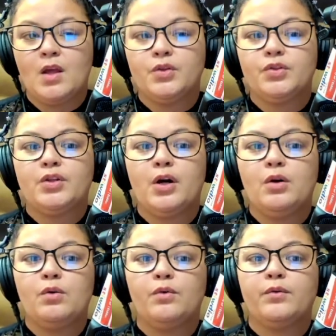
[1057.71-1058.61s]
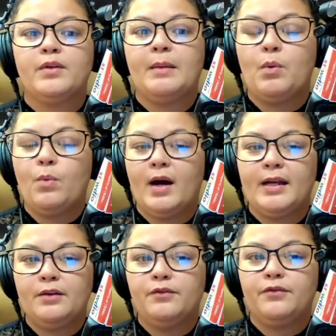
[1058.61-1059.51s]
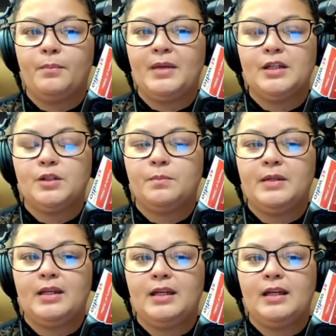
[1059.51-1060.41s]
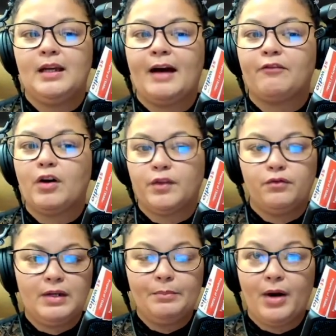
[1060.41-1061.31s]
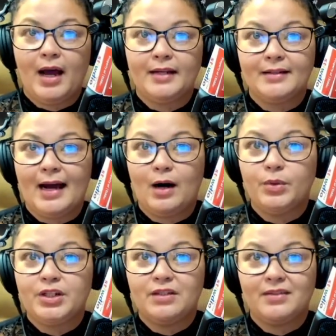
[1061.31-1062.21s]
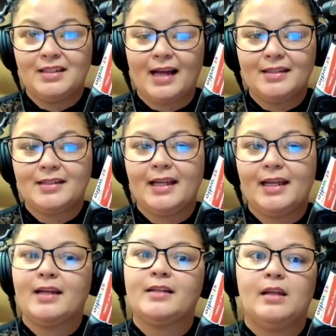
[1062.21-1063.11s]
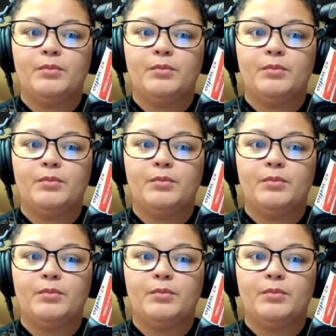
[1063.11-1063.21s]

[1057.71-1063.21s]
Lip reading: So number one for me to be, I've got the rebrand now, which is fantastic.